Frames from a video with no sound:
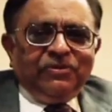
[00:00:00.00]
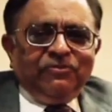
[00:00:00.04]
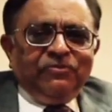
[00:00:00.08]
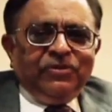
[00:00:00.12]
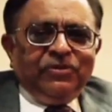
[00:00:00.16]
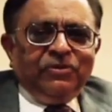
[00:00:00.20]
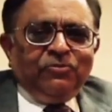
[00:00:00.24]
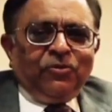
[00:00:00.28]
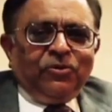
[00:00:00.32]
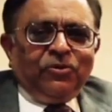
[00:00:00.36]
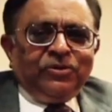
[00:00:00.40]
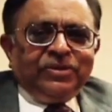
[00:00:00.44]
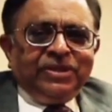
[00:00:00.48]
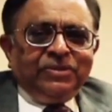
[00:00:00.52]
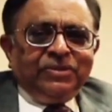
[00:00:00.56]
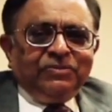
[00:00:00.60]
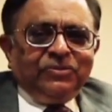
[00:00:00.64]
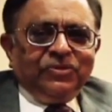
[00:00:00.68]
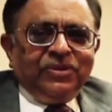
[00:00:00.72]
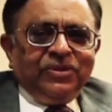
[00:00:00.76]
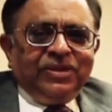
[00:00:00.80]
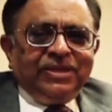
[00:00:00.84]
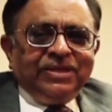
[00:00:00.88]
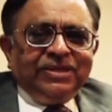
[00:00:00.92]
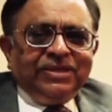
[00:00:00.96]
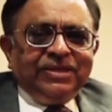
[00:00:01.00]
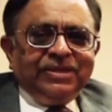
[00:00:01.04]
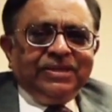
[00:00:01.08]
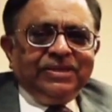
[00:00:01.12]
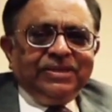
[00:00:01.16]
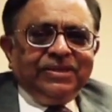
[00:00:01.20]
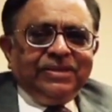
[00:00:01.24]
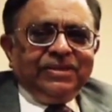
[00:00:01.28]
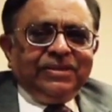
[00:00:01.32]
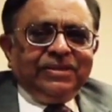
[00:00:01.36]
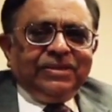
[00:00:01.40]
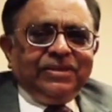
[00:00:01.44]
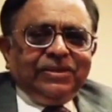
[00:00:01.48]
we want them to learn
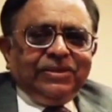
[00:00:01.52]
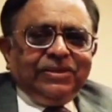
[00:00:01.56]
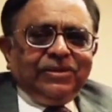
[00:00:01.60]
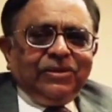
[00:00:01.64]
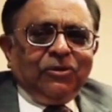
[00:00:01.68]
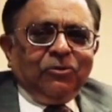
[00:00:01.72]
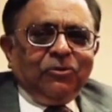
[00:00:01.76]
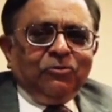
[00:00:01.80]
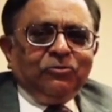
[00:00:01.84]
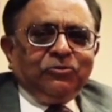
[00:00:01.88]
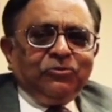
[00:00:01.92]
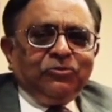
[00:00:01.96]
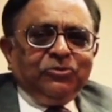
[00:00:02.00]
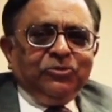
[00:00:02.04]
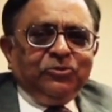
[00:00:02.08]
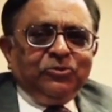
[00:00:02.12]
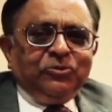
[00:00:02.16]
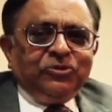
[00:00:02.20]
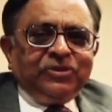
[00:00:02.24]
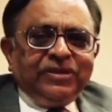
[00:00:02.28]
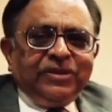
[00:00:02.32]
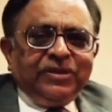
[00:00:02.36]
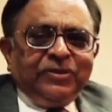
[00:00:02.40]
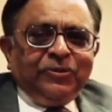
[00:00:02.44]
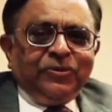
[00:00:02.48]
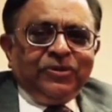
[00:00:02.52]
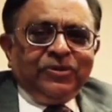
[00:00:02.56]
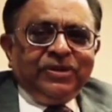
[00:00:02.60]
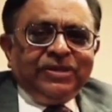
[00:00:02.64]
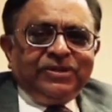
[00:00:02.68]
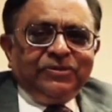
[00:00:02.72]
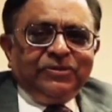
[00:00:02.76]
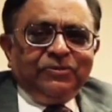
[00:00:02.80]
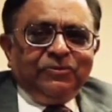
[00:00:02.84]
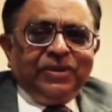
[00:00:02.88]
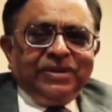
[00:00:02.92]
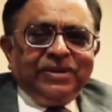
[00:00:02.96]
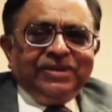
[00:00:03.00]
how to use the knowledge
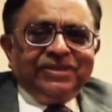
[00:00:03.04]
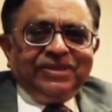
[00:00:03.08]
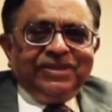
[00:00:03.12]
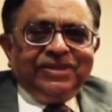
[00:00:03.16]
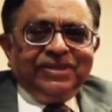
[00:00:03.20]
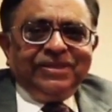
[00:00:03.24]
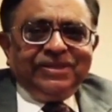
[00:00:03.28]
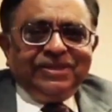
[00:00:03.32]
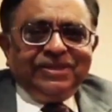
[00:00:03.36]
wisely.